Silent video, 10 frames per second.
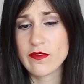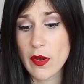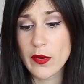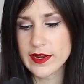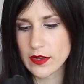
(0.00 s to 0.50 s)

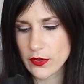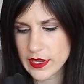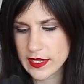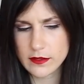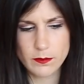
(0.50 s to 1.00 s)
very
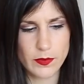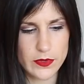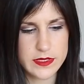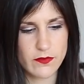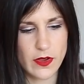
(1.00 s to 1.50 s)
low-heeled
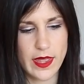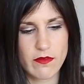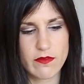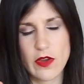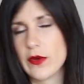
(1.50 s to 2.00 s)
boots for
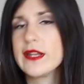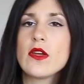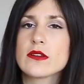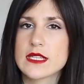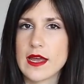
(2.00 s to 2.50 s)
a very
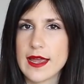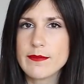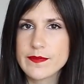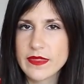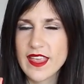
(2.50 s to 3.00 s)
long time.